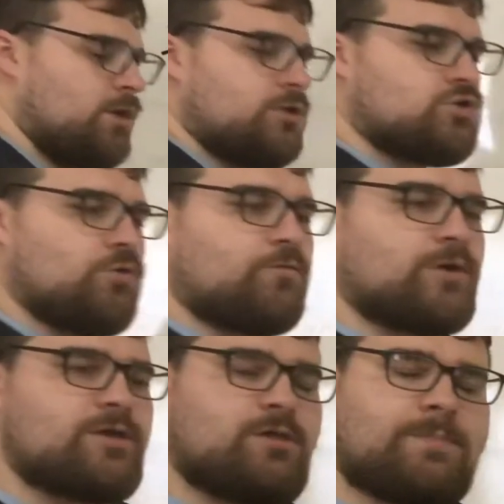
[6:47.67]
So for
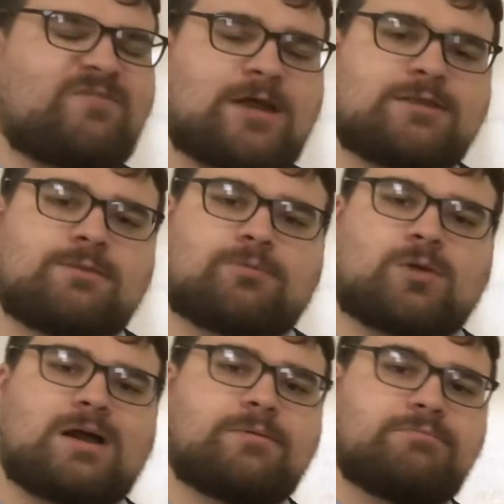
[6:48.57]
us to find the
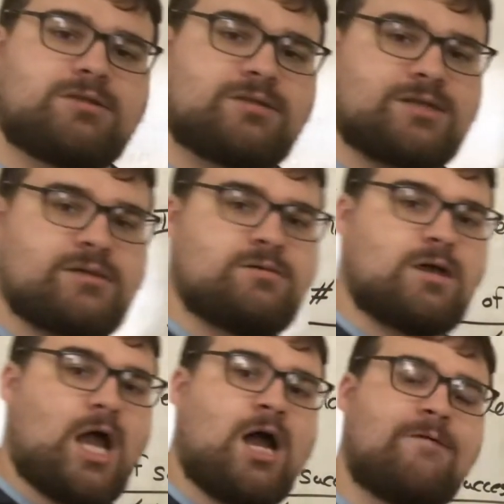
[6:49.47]
probability
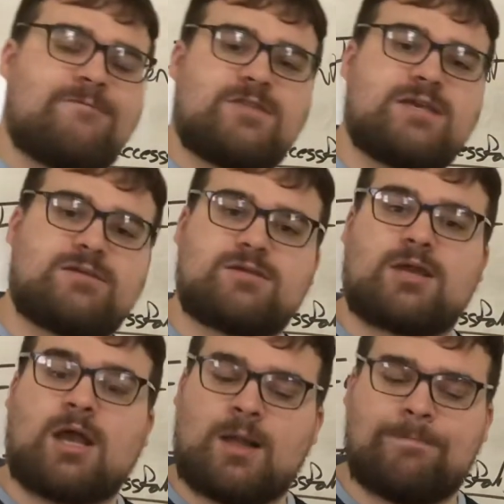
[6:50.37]
of this
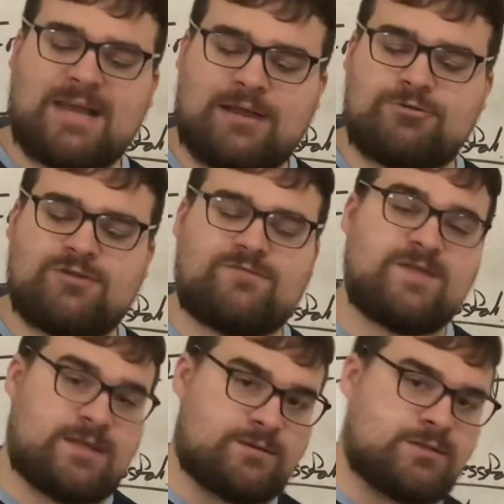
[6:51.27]
compound
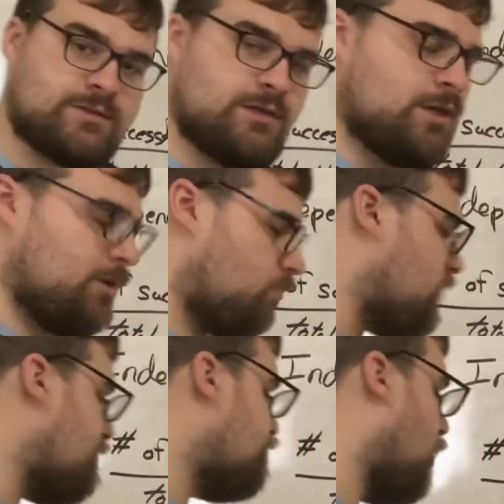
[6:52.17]
event,
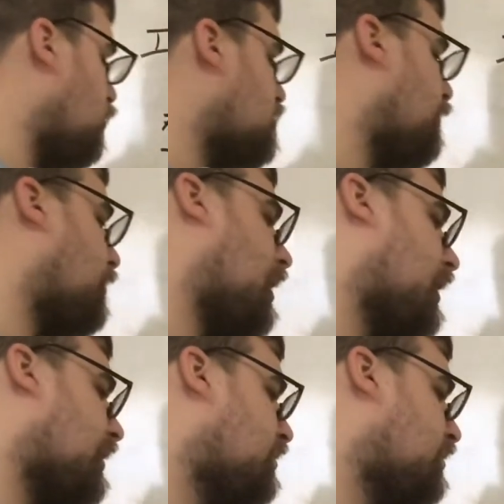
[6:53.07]
we multiply